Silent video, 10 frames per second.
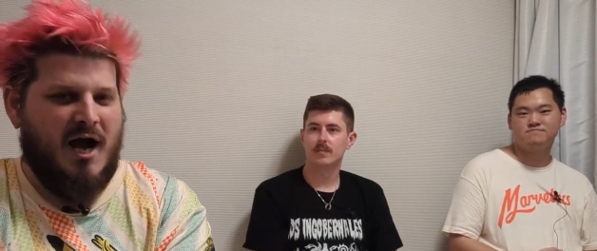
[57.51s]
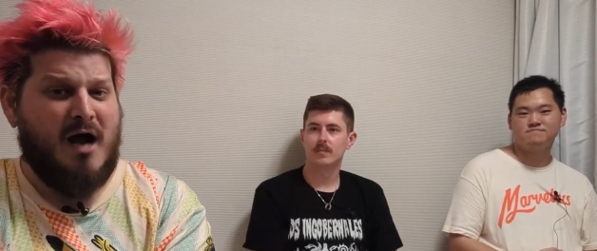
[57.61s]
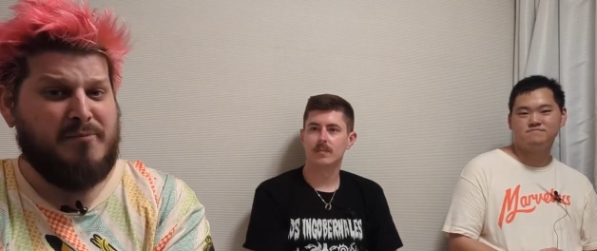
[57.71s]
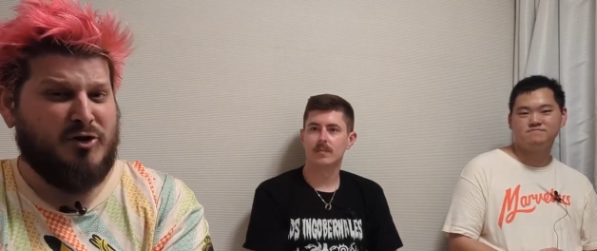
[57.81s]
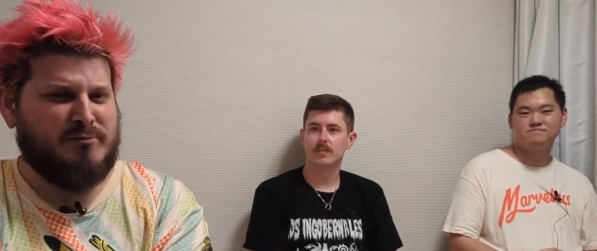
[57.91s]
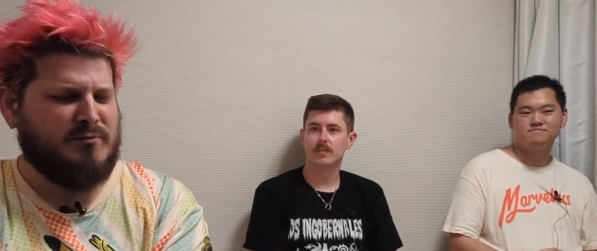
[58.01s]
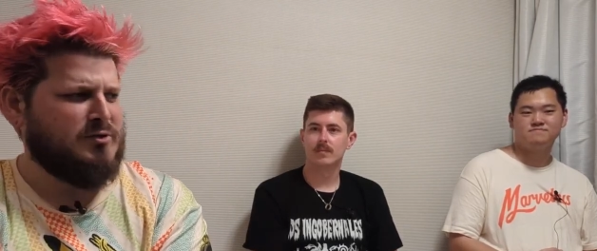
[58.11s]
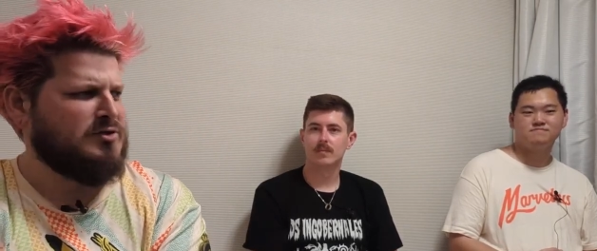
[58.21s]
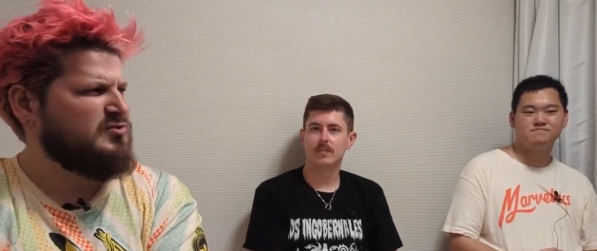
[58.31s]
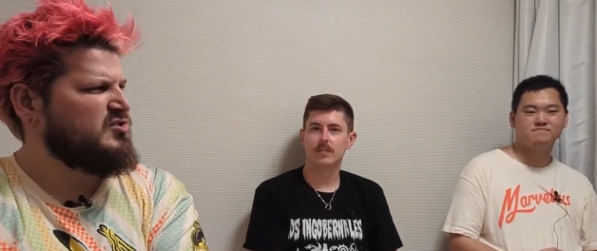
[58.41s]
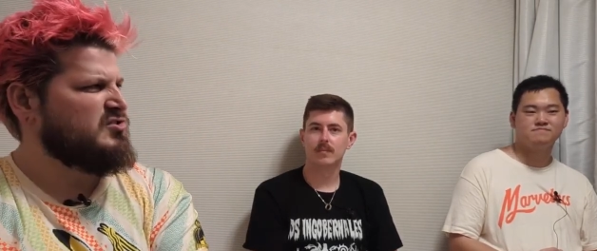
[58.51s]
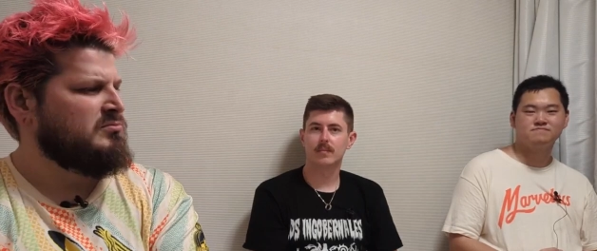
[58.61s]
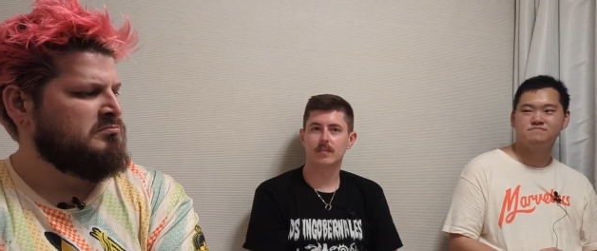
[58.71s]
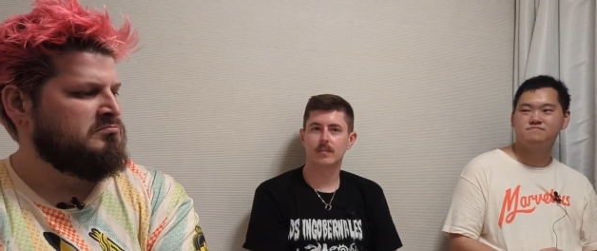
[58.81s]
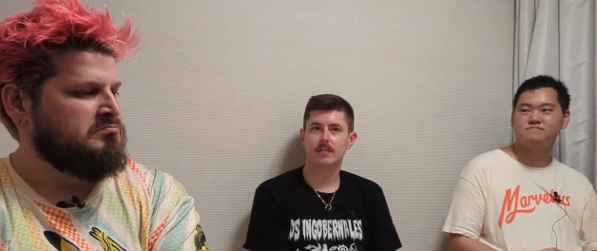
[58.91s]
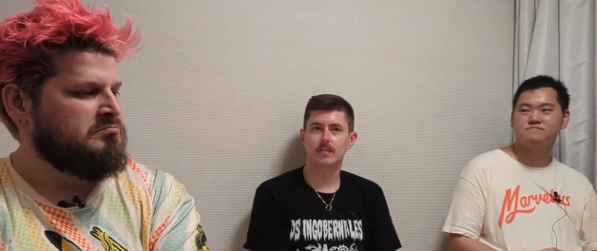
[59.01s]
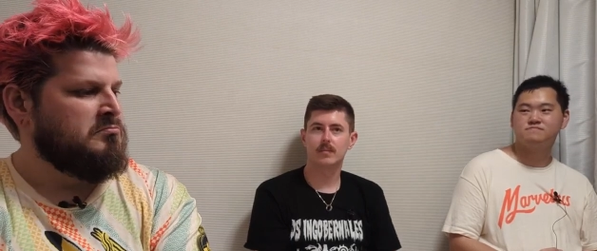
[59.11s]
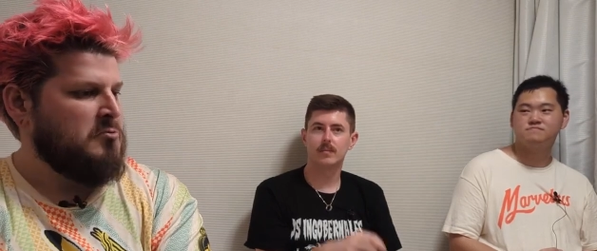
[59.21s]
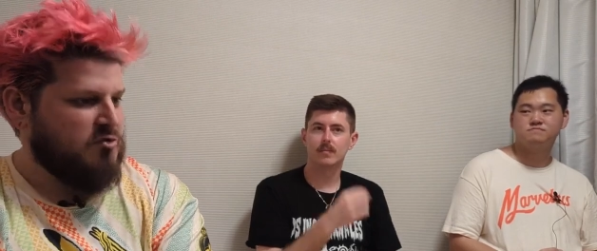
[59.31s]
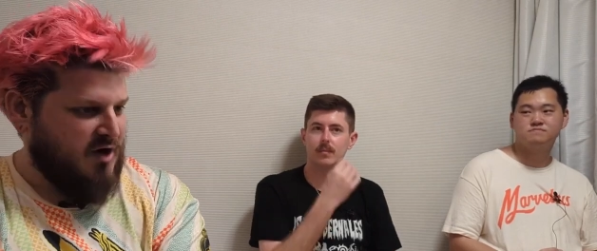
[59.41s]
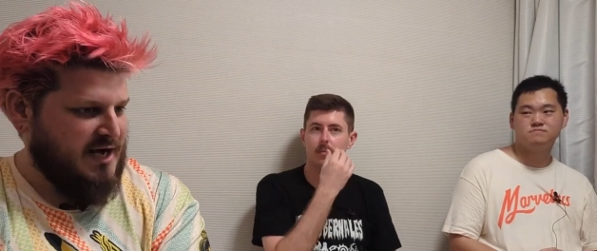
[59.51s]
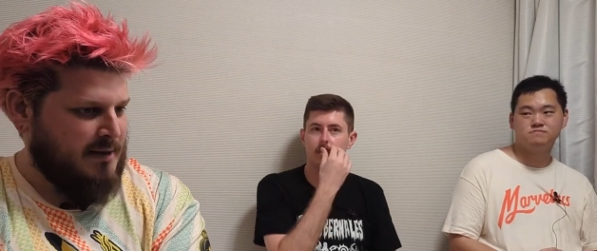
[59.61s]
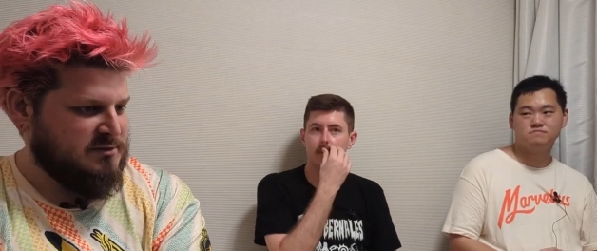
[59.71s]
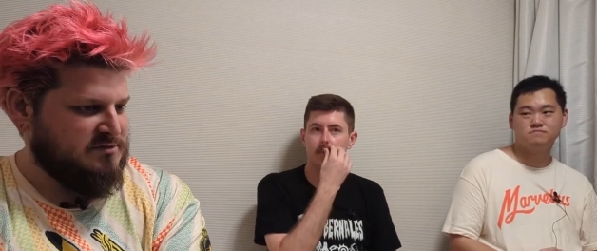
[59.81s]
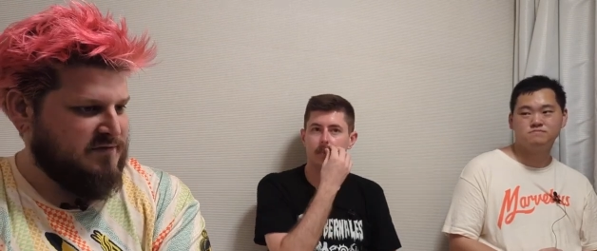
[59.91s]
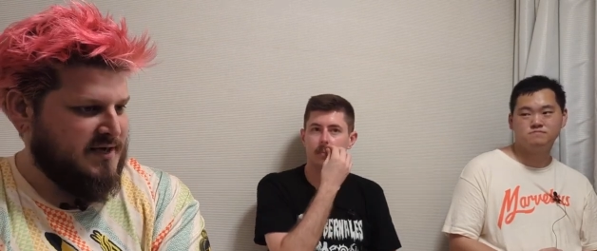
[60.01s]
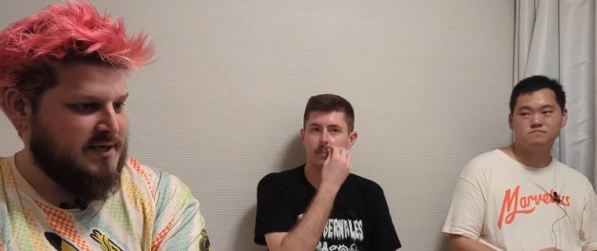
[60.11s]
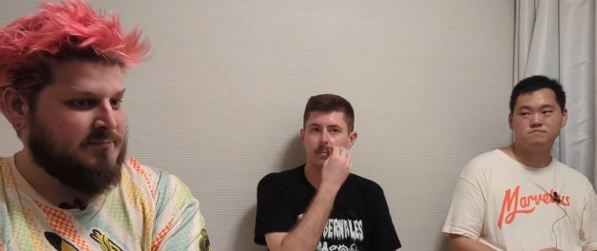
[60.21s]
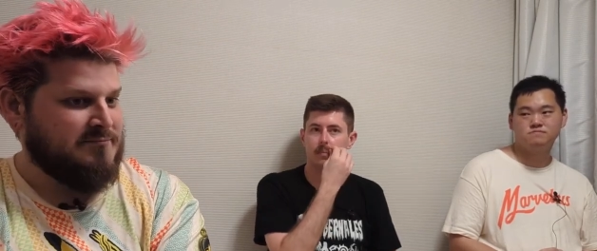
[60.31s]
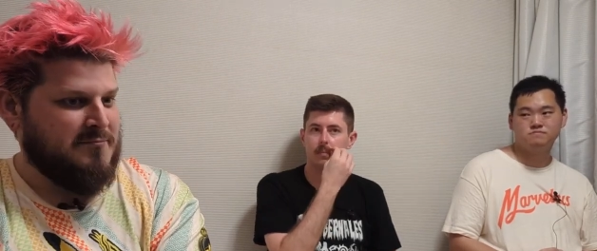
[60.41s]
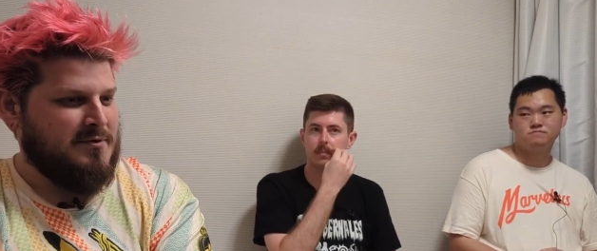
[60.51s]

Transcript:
Speaker 1: Uh, Pokemon Worlds, great atmosphere.